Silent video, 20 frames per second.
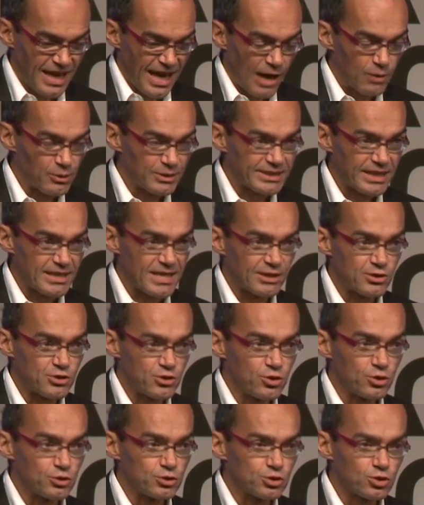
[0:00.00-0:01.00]
I would say
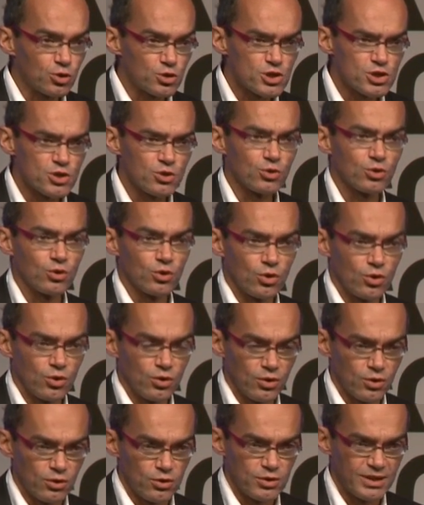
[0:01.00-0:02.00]
that the social,
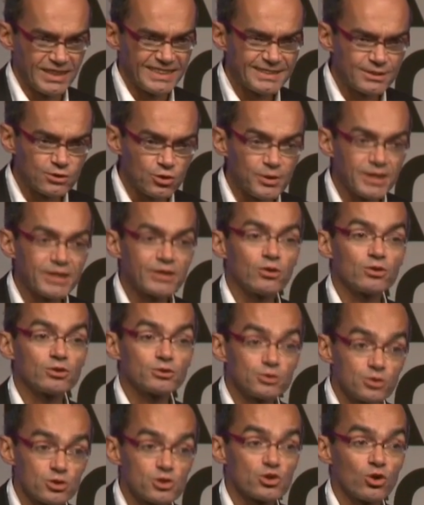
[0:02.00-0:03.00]
the historical
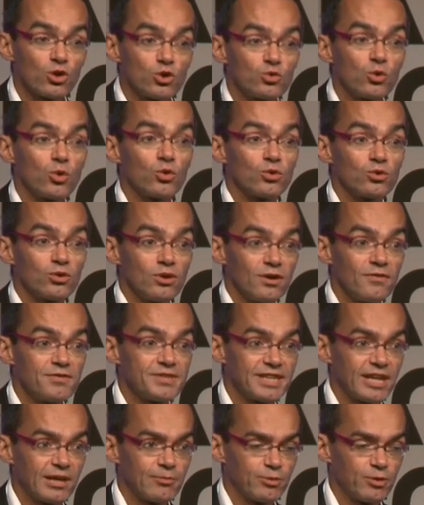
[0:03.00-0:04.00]
social role of
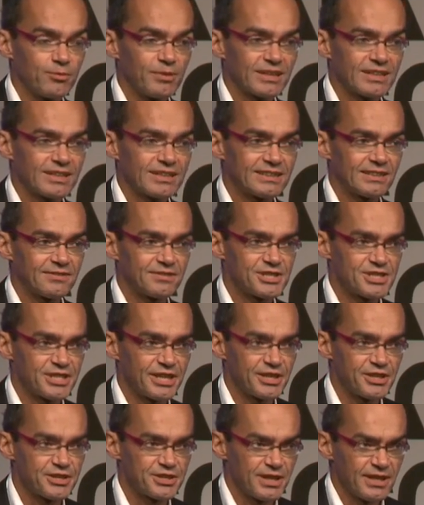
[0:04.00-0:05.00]
the hypermarket has
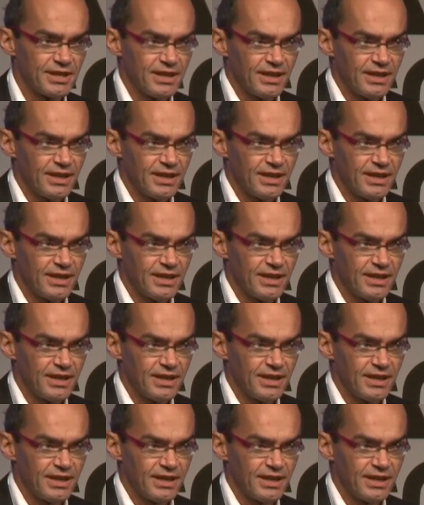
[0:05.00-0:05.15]
changed.